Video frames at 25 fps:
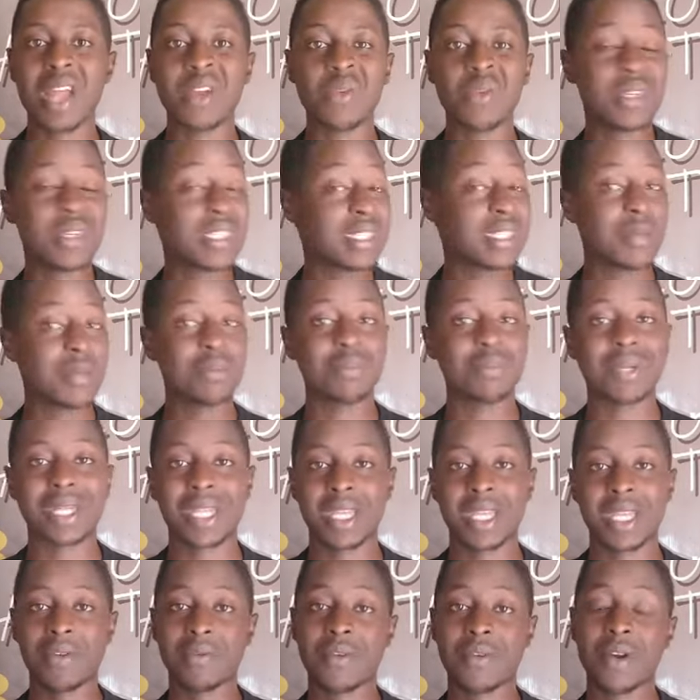and we
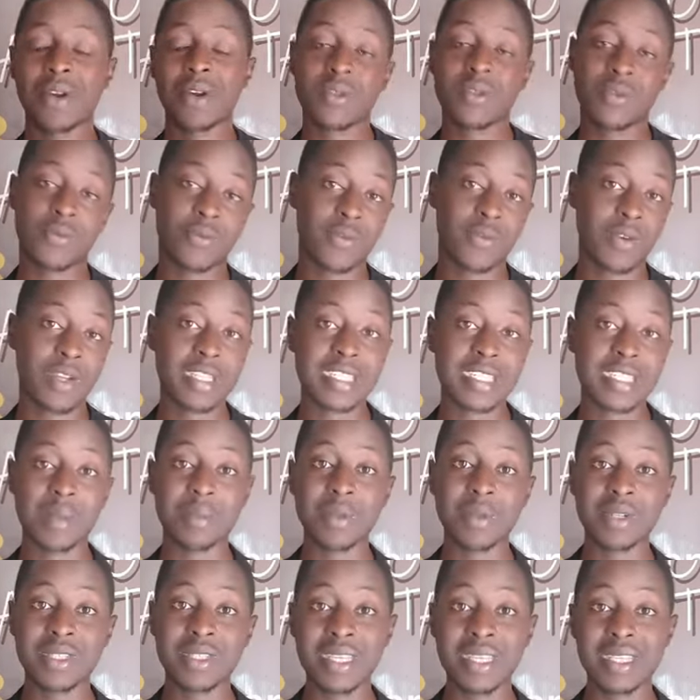simply give out free
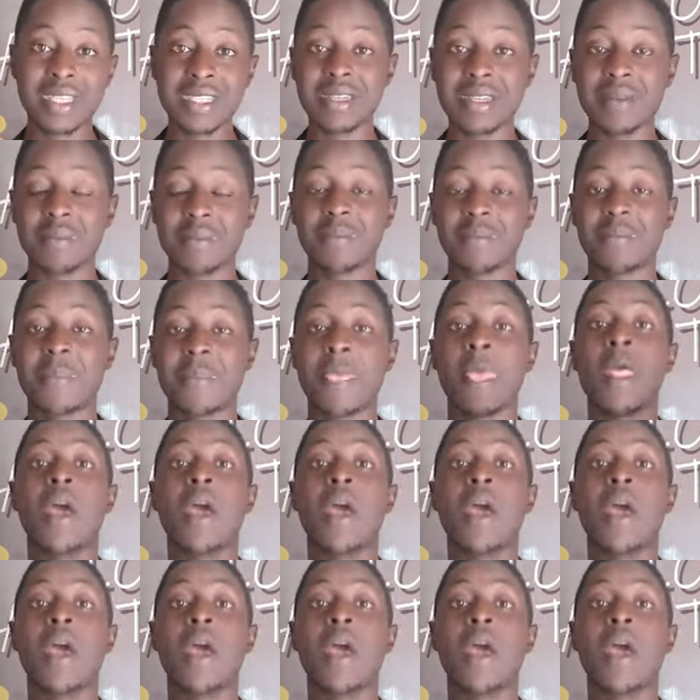support system.